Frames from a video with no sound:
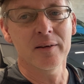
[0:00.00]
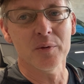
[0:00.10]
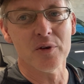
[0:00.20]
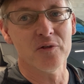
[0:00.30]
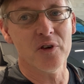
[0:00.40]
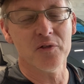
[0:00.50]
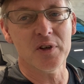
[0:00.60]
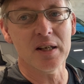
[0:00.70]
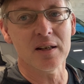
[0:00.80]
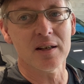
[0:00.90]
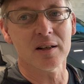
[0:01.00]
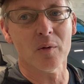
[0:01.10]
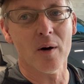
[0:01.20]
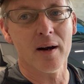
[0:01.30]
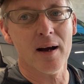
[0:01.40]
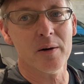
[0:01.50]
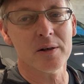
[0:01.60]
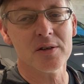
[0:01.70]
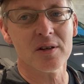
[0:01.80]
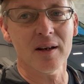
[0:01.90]
with 15 kilowatt
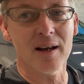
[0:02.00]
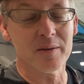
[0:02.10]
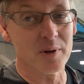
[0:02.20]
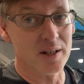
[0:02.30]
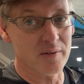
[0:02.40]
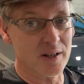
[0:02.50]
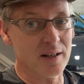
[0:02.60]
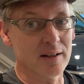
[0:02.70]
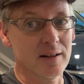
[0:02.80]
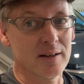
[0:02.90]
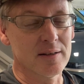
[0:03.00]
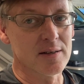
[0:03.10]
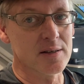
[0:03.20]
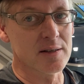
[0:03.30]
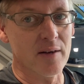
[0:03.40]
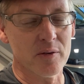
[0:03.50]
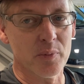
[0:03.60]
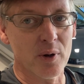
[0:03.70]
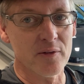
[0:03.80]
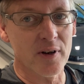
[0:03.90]
hours and we're giving it
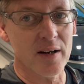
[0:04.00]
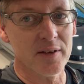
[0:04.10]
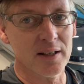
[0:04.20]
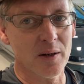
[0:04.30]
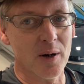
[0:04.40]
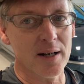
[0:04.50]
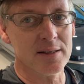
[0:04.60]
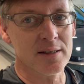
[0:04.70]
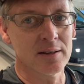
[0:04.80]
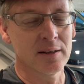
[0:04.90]
7.5 kilowatts,